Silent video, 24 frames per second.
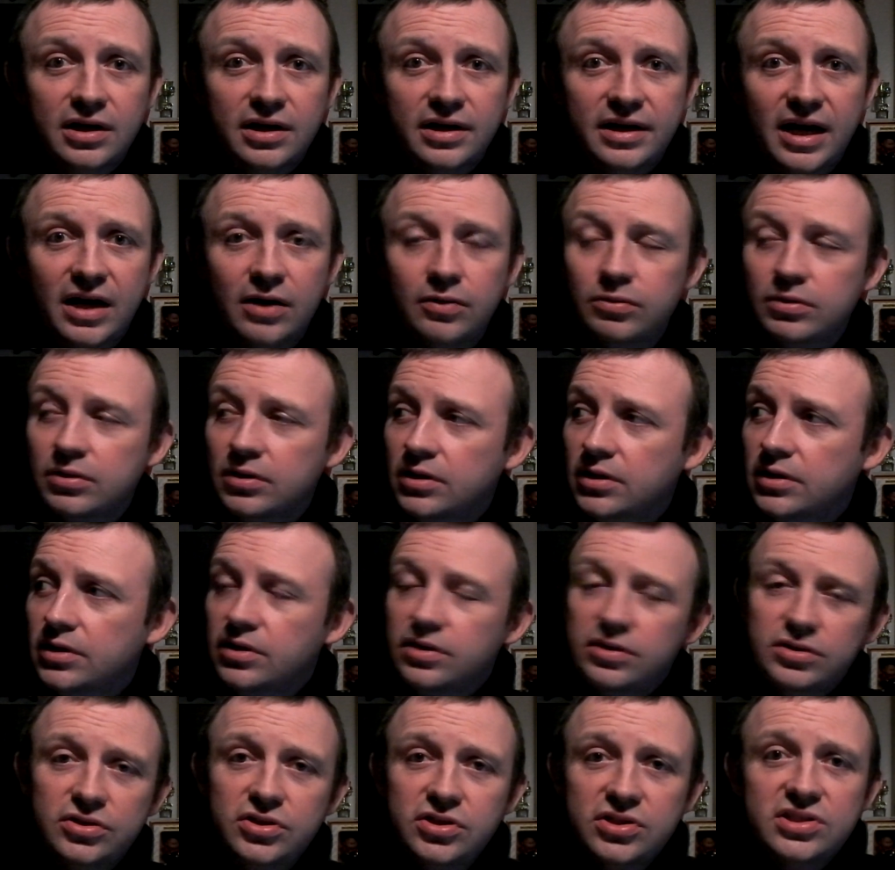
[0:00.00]
Now,
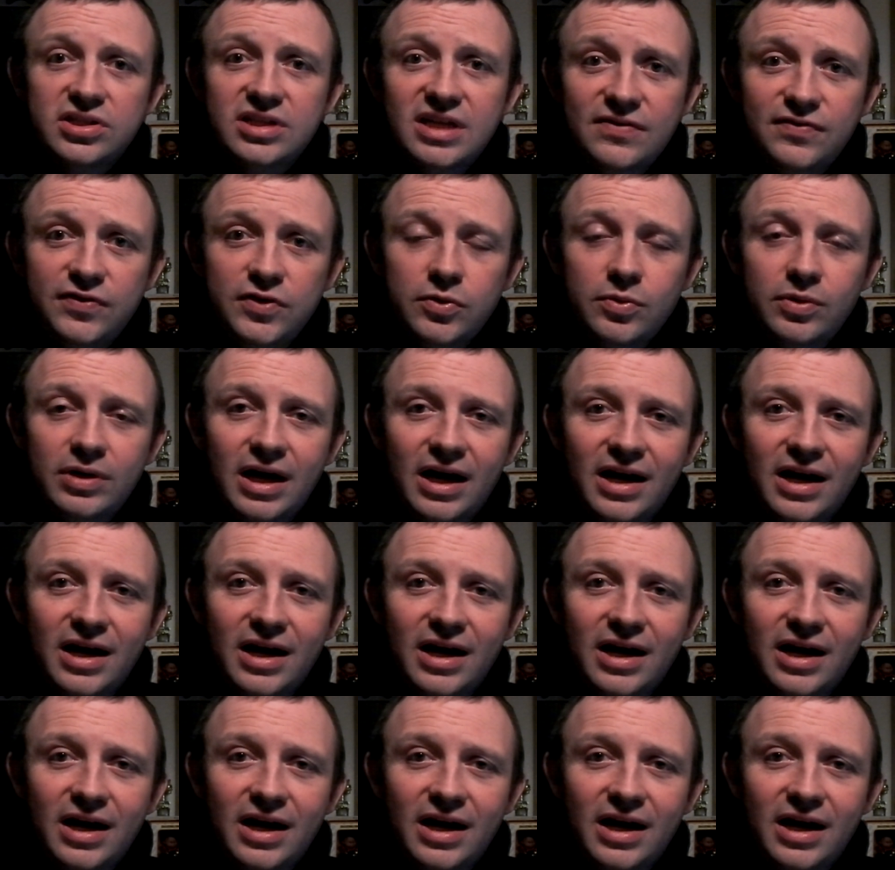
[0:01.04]
just to give you an